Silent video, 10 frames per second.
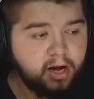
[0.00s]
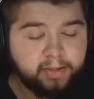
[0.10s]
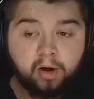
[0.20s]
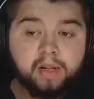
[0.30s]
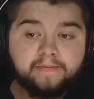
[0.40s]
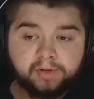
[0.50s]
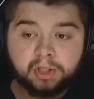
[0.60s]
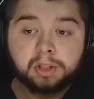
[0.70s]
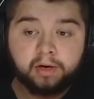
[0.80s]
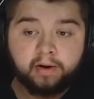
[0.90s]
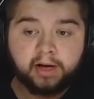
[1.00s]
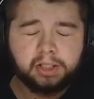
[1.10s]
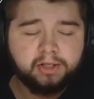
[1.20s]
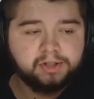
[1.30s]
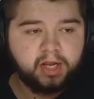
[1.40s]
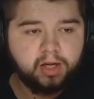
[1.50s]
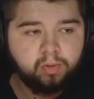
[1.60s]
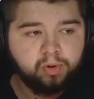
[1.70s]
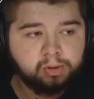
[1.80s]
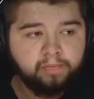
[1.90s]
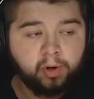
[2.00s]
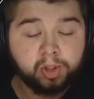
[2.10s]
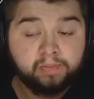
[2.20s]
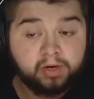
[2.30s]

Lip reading: The only position I actually say, which we possibly